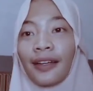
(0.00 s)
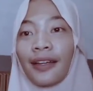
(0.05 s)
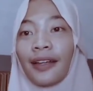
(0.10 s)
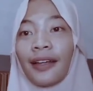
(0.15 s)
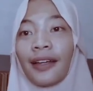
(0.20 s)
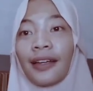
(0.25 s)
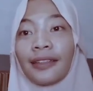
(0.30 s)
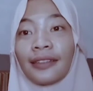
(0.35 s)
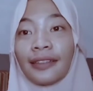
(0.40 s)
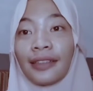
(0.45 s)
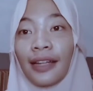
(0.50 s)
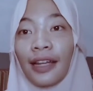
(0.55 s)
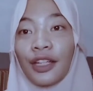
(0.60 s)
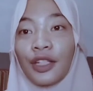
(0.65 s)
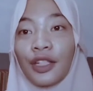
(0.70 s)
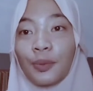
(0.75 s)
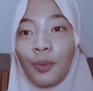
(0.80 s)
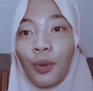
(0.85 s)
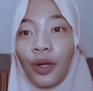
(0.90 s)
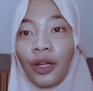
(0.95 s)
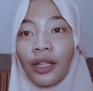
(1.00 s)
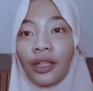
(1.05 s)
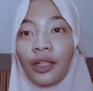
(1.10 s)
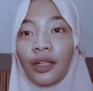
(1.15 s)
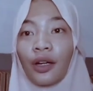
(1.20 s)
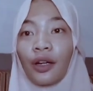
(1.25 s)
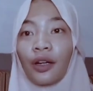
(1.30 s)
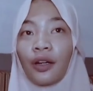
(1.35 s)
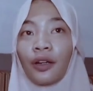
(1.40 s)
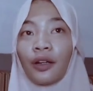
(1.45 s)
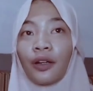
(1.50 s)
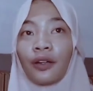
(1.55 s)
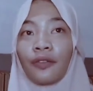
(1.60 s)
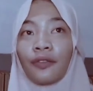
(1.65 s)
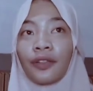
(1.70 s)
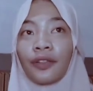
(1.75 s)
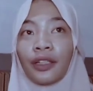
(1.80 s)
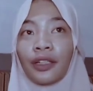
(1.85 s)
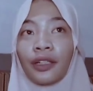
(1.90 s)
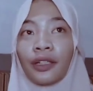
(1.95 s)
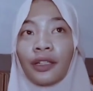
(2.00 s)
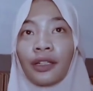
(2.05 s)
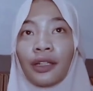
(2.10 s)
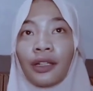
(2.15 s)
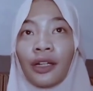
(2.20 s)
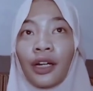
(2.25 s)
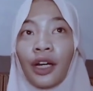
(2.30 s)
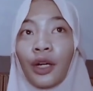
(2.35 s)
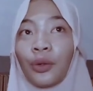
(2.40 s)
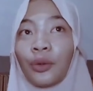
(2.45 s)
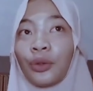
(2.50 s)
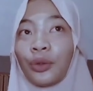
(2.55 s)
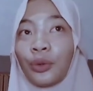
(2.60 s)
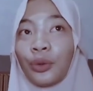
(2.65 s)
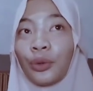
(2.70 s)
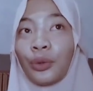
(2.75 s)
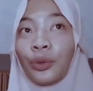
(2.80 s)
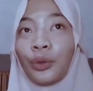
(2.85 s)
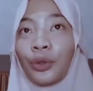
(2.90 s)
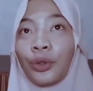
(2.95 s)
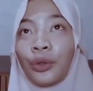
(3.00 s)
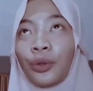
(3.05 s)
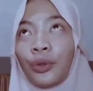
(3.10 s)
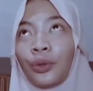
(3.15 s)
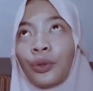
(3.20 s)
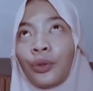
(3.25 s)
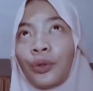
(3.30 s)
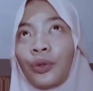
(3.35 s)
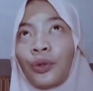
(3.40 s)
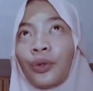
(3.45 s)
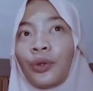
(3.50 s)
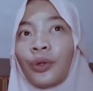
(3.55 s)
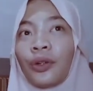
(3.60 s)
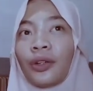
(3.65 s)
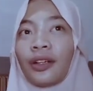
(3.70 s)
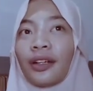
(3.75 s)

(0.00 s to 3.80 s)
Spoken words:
The last point of the how do you